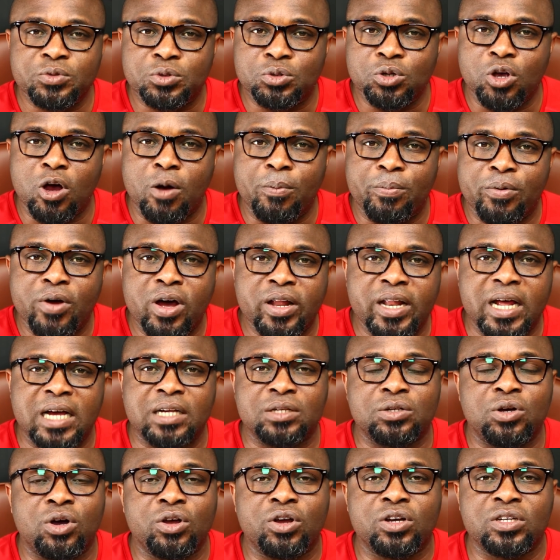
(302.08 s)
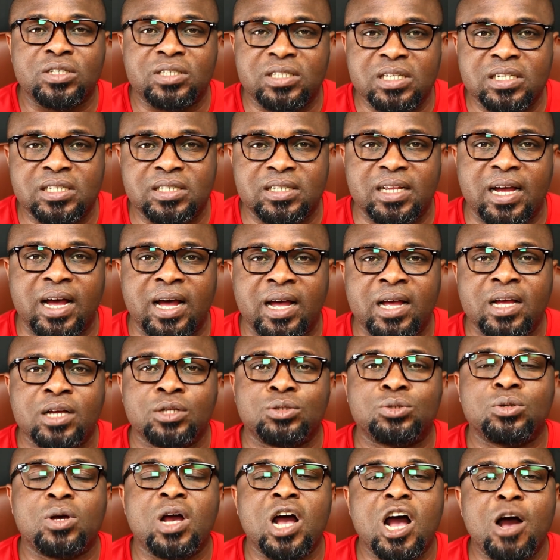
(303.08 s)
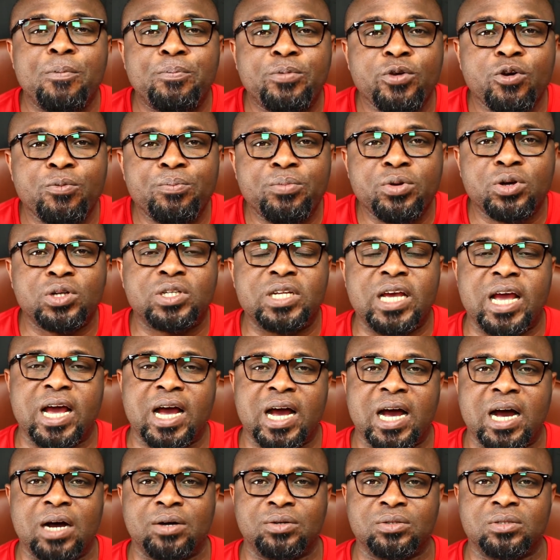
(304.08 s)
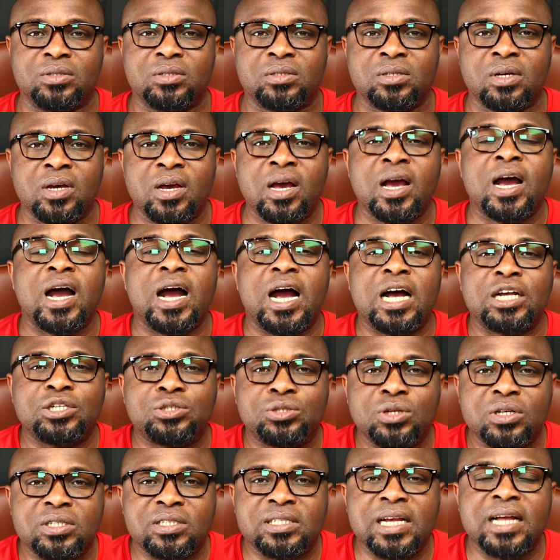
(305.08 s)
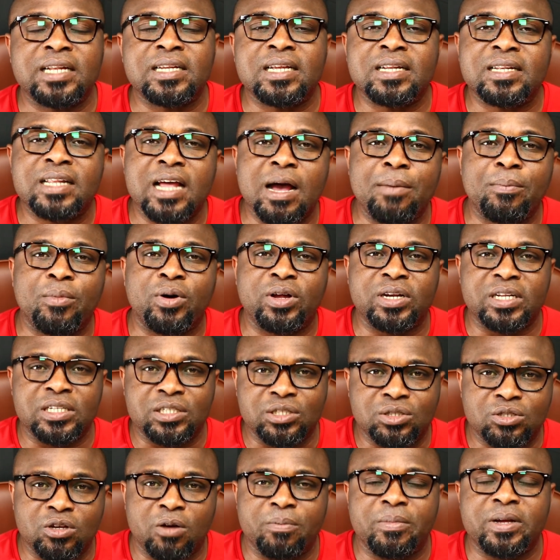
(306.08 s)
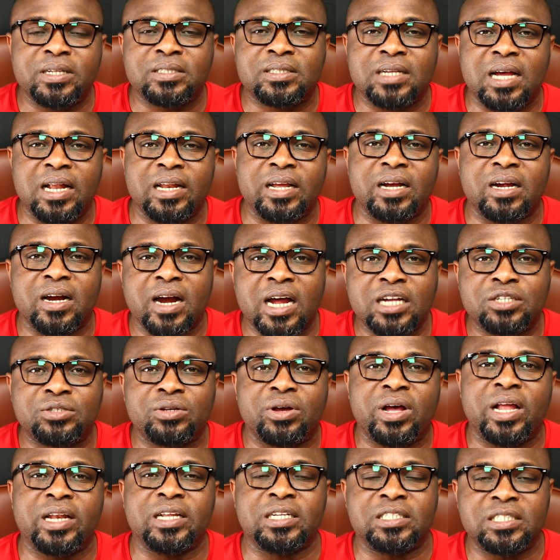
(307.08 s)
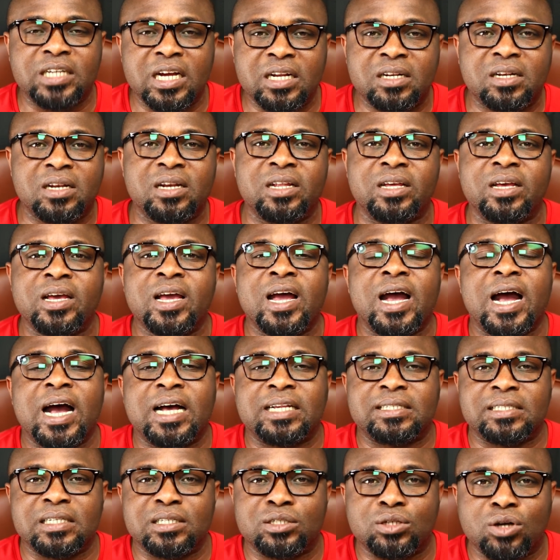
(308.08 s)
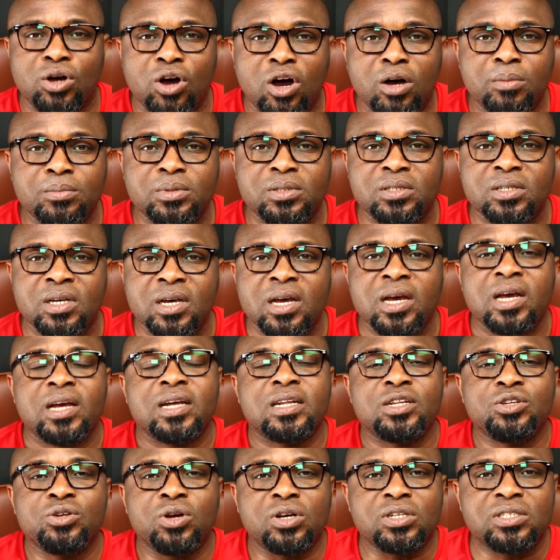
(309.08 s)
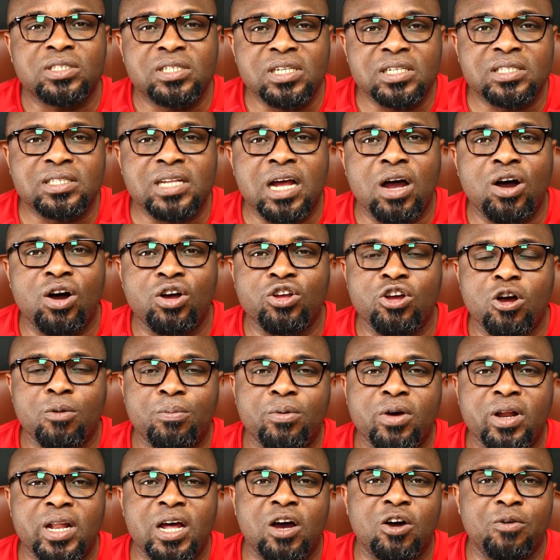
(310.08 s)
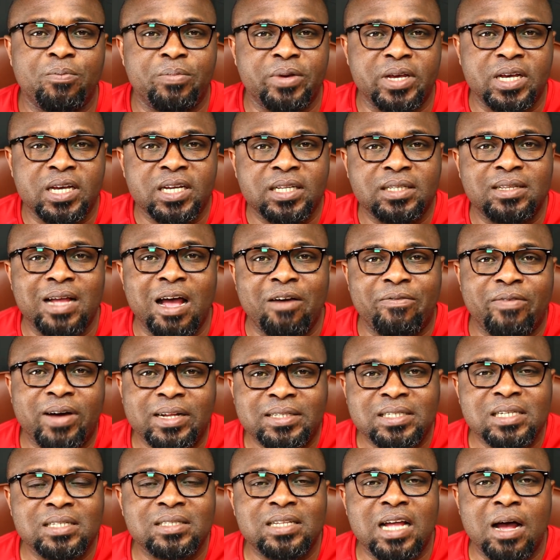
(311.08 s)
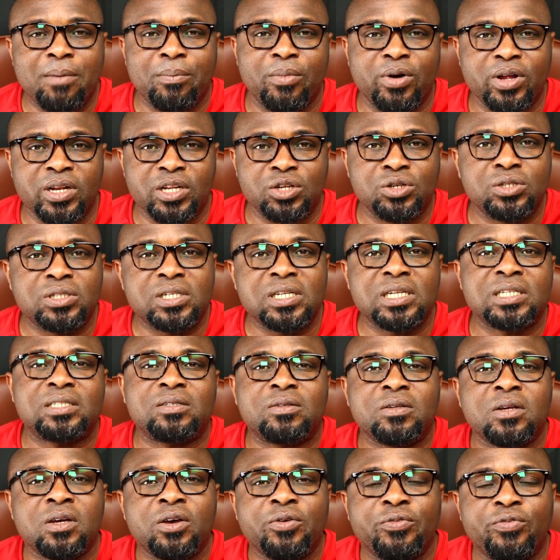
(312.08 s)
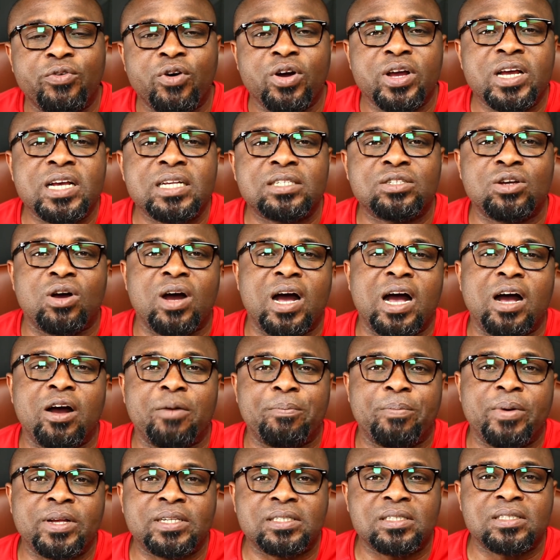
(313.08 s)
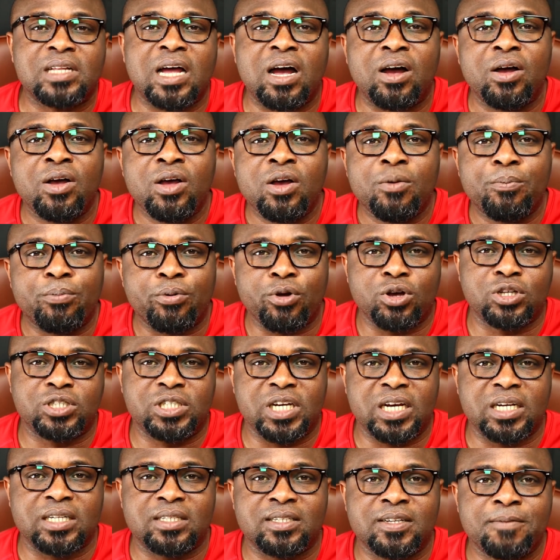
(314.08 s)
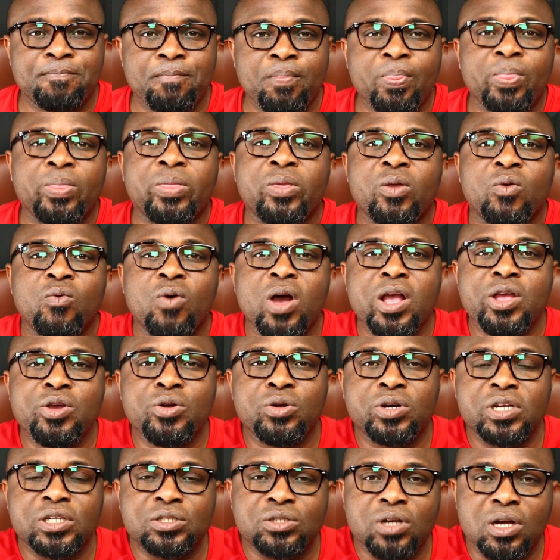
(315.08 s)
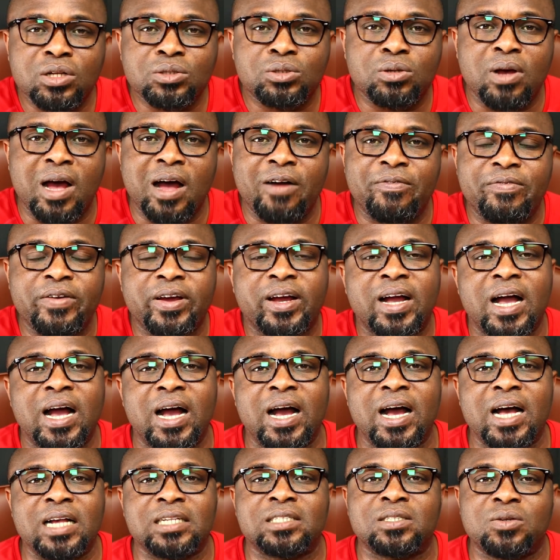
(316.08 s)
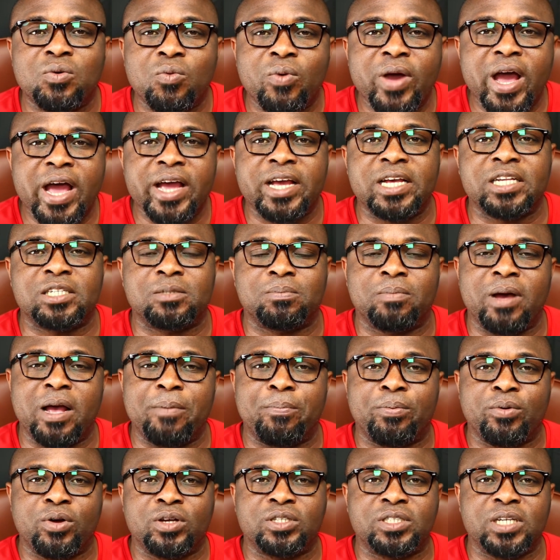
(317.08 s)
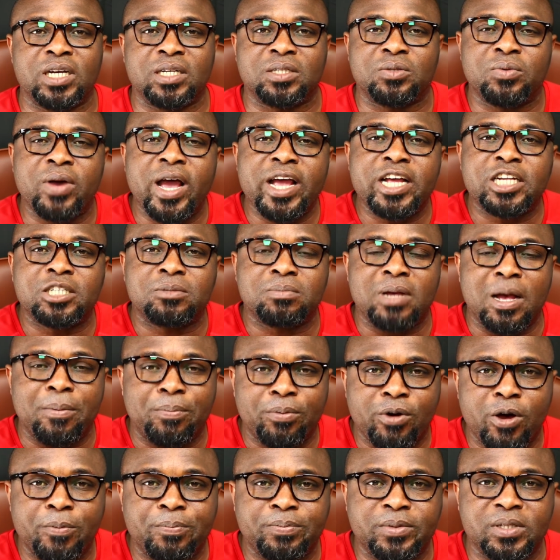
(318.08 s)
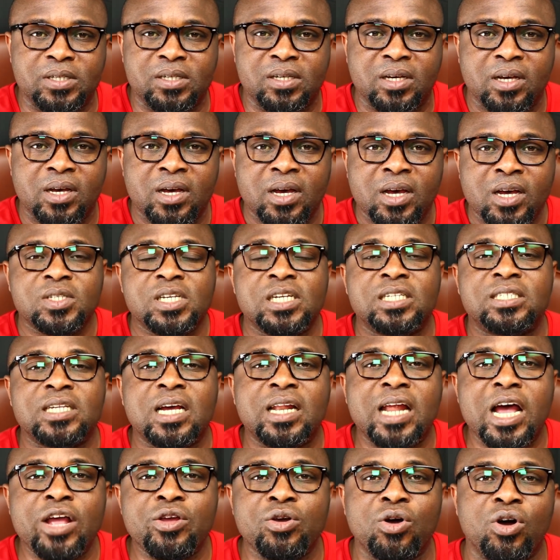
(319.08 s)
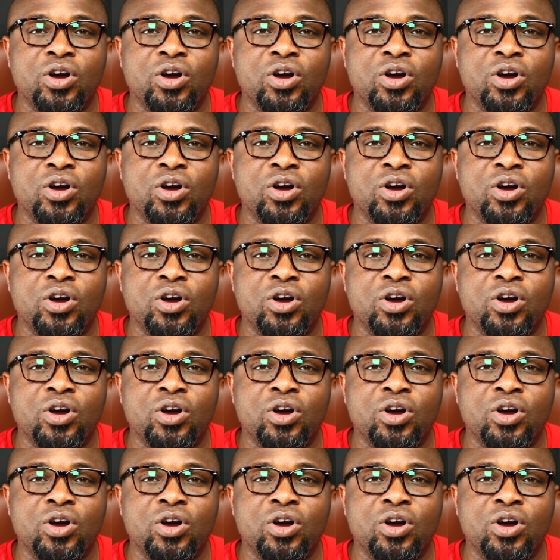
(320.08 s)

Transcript: to your brother or your sister to help you build a house. As you're sending that money instrumentally, gradually, gently as it comes, your sister or your brother will be diverting that money, using it for his or her personal project. When you return to Africa and ask, where is my project? Where is my property? It's either you